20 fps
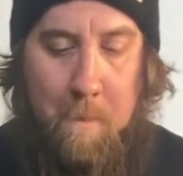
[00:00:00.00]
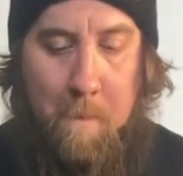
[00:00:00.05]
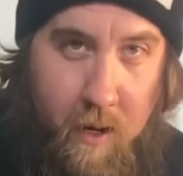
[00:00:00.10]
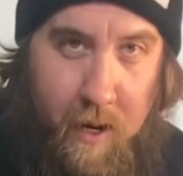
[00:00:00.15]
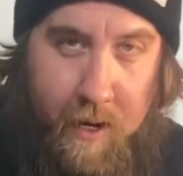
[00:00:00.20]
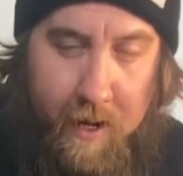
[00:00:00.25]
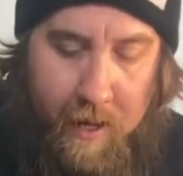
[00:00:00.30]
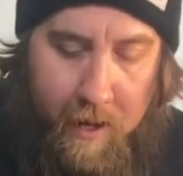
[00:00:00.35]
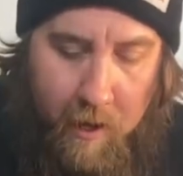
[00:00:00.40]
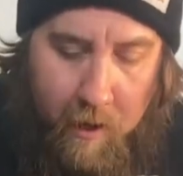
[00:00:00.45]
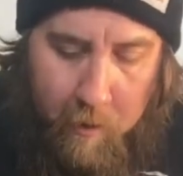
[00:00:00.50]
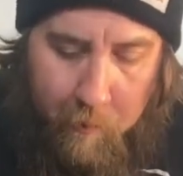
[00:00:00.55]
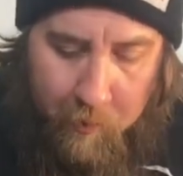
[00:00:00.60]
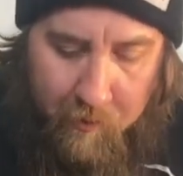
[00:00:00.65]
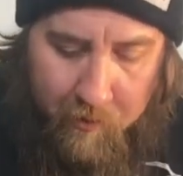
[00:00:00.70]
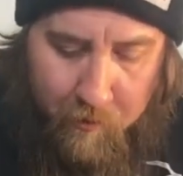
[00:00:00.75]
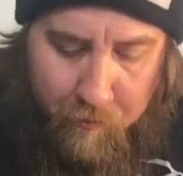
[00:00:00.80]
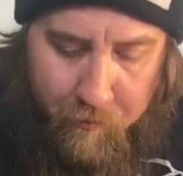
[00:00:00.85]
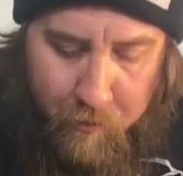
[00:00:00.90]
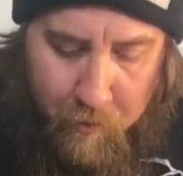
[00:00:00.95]
And it
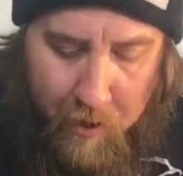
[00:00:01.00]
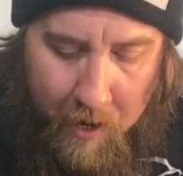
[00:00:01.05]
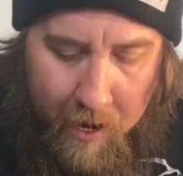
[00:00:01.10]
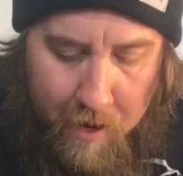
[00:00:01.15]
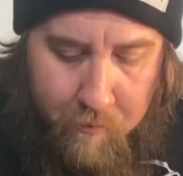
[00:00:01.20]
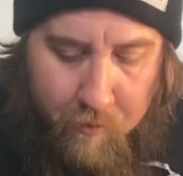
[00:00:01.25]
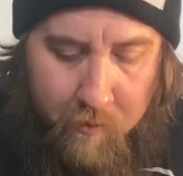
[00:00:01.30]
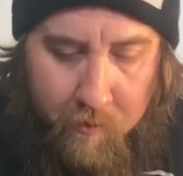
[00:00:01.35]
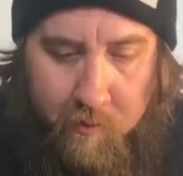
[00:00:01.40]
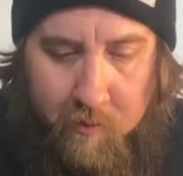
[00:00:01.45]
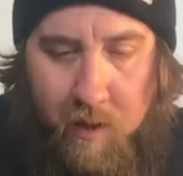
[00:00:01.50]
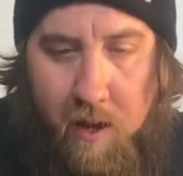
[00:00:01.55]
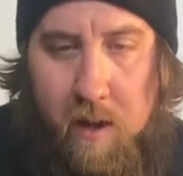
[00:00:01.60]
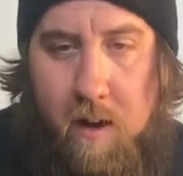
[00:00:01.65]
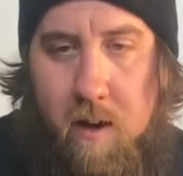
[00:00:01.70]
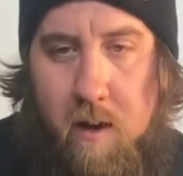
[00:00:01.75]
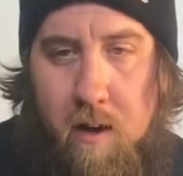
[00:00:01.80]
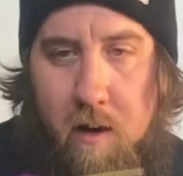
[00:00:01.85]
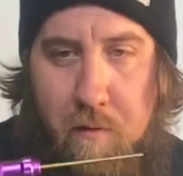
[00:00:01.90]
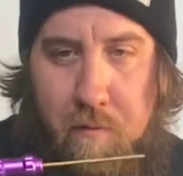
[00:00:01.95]
helps if you have a set
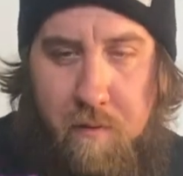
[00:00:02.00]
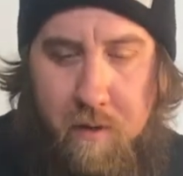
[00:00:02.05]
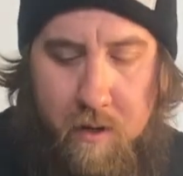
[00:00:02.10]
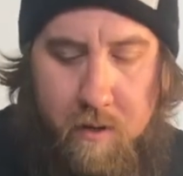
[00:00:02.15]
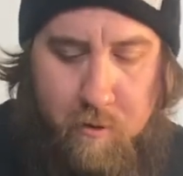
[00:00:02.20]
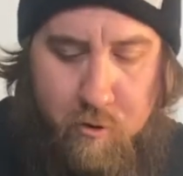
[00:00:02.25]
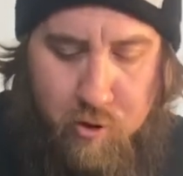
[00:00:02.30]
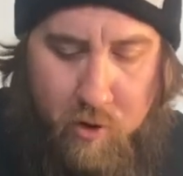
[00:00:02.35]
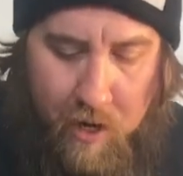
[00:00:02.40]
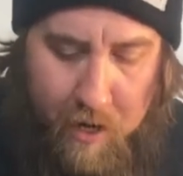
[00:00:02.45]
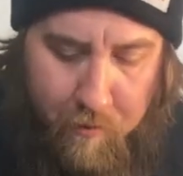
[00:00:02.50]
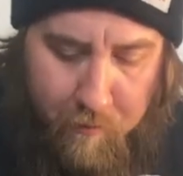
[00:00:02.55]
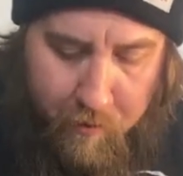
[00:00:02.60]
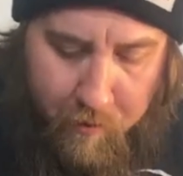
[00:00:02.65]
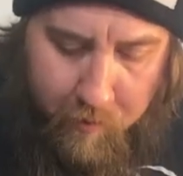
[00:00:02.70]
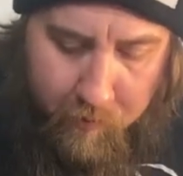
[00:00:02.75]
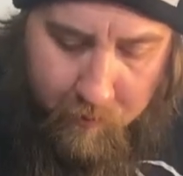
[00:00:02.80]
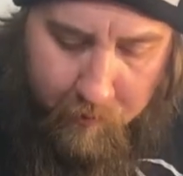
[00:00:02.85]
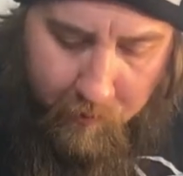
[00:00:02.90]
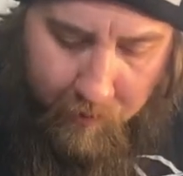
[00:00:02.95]
of
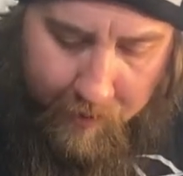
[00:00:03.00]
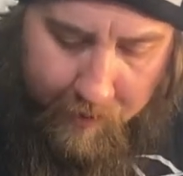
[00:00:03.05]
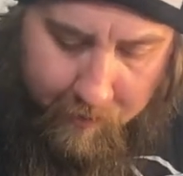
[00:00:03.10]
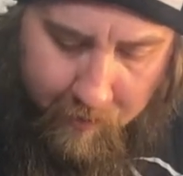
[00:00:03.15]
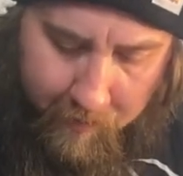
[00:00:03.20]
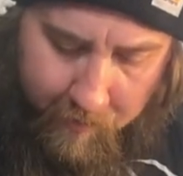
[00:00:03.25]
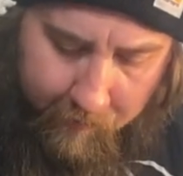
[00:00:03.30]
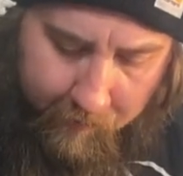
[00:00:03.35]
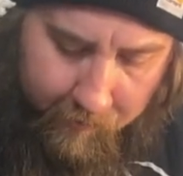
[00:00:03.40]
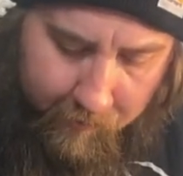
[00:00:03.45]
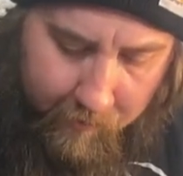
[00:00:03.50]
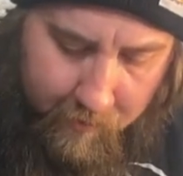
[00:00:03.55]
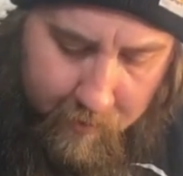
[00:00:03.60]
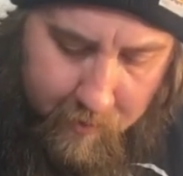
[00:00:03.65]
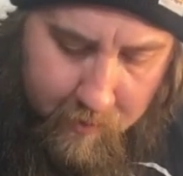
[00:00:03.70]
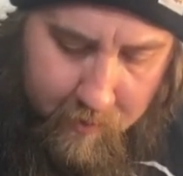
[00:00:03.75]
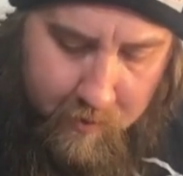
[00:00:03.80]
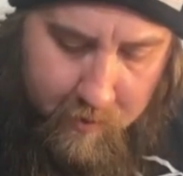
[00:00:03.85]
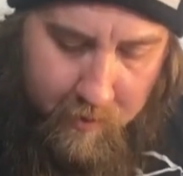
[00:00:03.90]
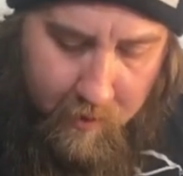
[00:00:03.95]
drivers like this,
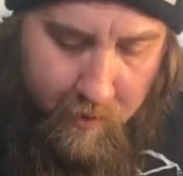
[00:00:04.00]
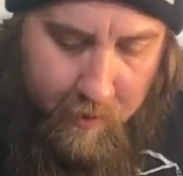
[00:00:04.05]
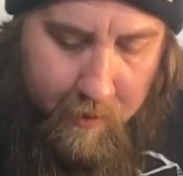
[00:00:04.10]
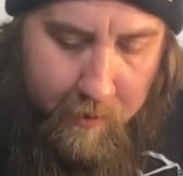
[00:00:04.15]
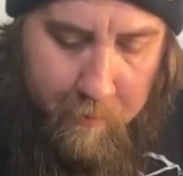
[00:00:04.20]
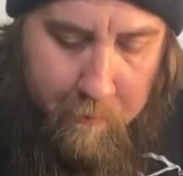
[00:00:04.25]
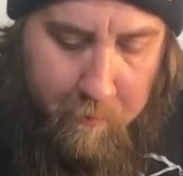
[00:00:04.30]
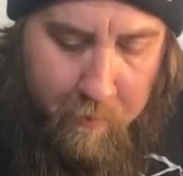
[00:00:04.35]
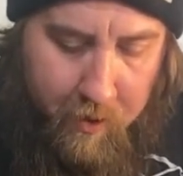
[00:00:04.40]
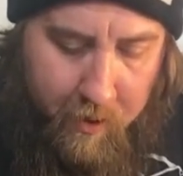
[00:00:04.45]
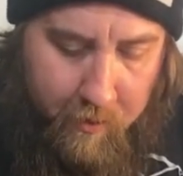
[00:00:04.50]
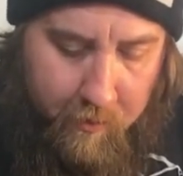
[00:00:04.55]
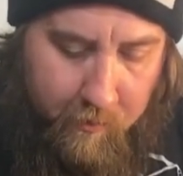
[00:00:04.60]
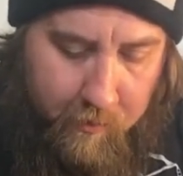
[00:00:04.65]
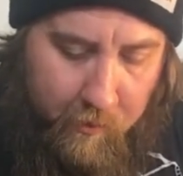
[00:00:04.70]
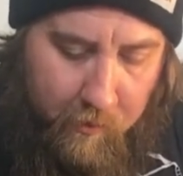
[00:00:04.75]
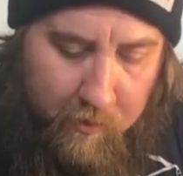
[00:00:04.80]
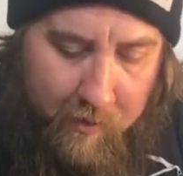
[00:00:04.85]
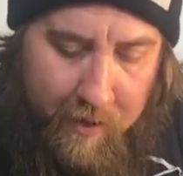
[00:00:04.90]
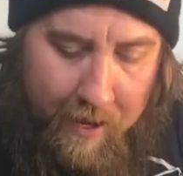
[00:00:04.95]
because
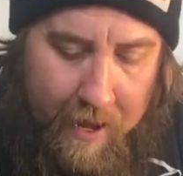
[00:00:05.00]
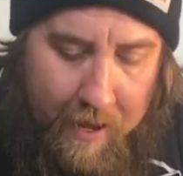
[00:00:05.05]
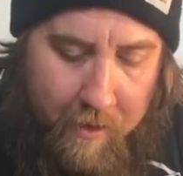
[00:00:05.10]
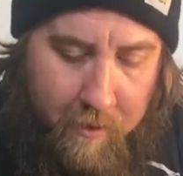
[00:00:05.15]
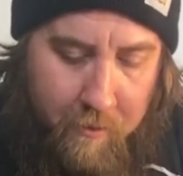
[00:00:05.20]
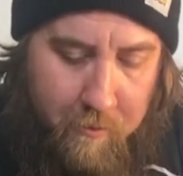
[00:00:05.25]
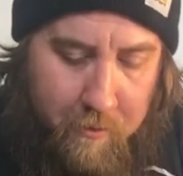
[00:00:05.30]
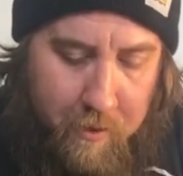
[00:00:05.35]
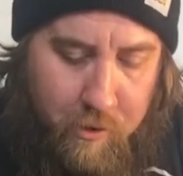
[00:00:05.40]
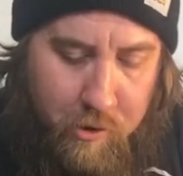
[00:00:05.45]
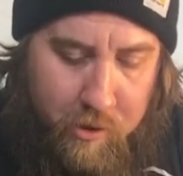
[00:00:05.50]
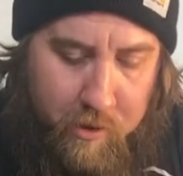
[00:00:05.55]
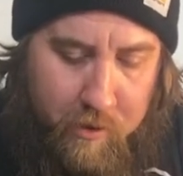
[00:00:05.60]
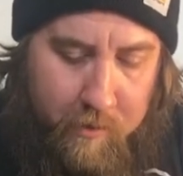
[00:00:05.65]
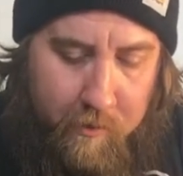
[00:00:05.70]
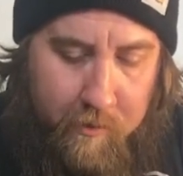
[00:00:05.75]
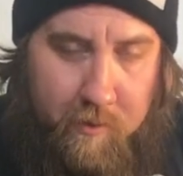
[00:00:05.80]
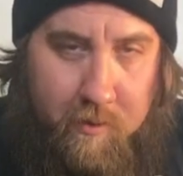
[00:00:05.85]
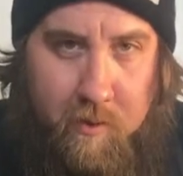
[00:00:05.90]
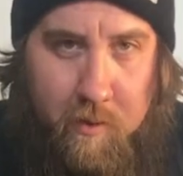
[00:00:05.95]
using Allen
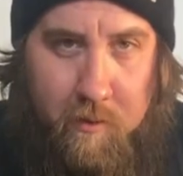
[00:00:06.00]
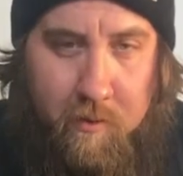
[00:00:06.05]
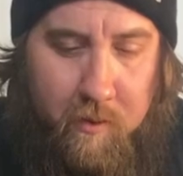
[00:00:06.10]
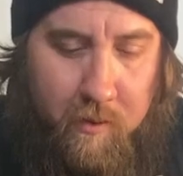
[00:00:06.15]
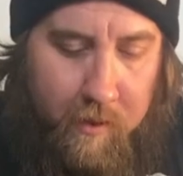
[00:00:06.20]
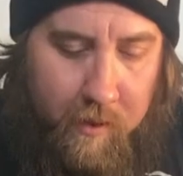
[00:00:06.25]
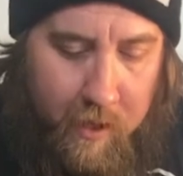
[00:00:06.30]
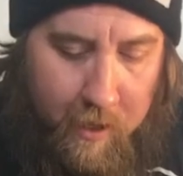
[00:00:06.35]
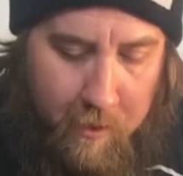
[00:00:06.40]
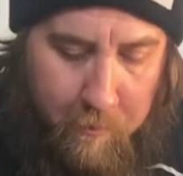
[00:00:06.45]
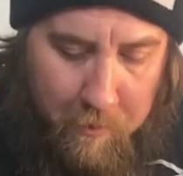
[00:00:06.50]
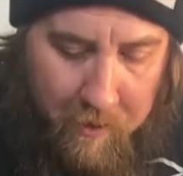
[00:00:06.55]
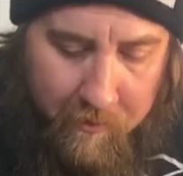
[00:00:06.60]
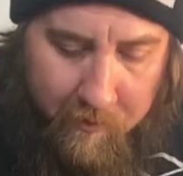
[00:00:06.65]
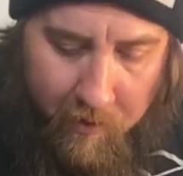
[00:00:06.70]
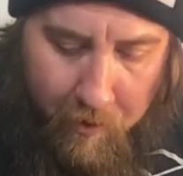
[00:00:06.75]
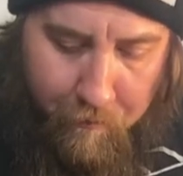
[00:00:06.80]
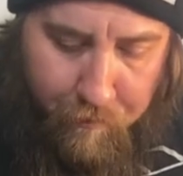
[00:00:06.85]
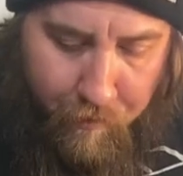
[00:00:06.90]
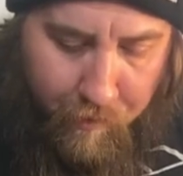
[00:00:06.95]
wrenches, this can kind of be
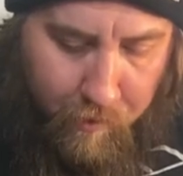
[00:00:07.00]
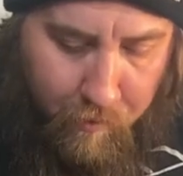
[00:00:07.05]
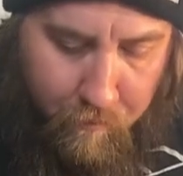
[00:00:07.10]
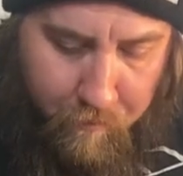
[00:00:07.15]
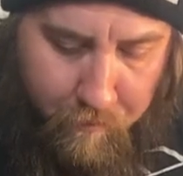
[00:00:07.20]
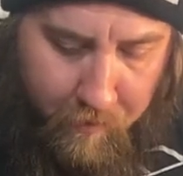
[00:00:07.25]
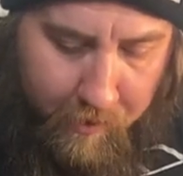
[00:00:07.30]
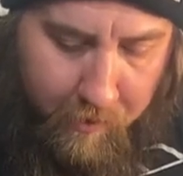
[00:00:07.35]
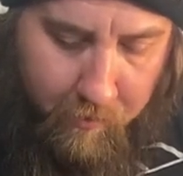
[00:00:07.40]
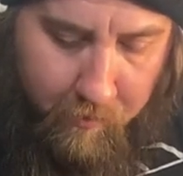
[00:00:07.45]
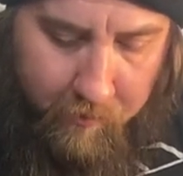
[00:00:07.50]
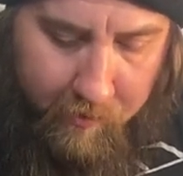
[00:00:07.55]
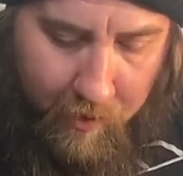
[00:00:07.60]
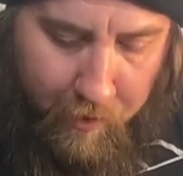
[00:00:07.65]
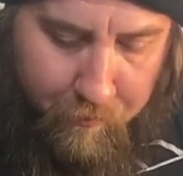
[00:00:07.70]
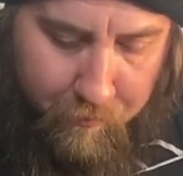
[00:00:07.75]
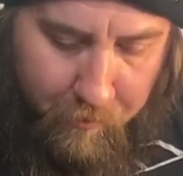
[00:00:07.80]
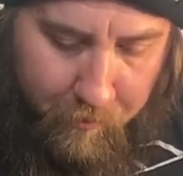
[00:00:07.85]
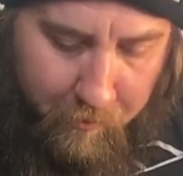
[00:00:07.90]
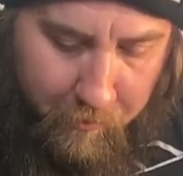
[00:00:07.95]
tough on your fingers
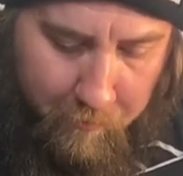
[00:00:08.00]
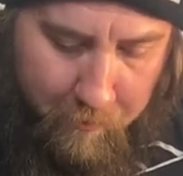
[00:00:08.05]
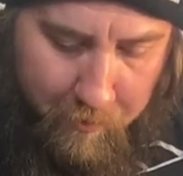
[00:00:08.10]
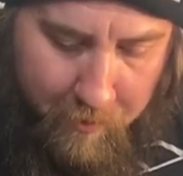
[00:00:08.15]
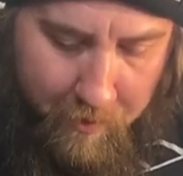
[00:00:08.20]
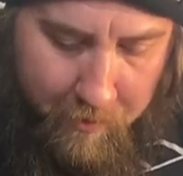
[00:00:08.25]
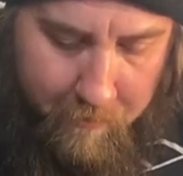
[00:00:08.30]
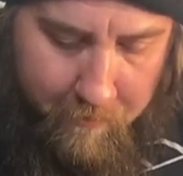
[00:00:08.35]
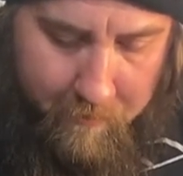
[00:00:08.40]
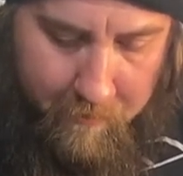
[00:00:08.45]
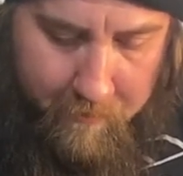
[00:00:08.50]
after a little bit.